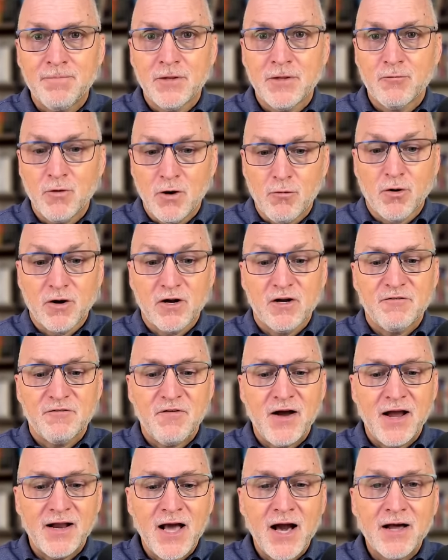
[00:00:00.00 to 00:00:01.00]
Well, we're going to
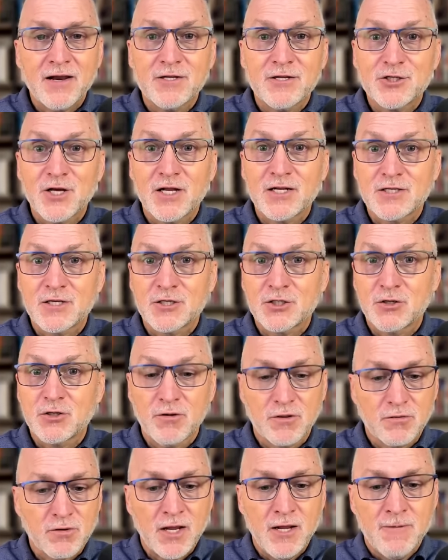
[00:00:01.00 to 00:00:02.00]
find out in Genesis 2
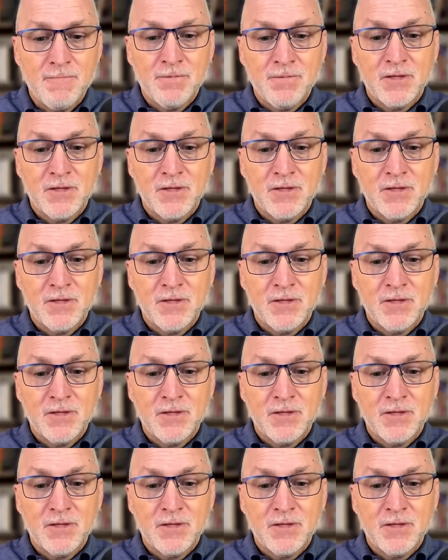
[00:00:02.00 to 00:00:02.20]
and 3.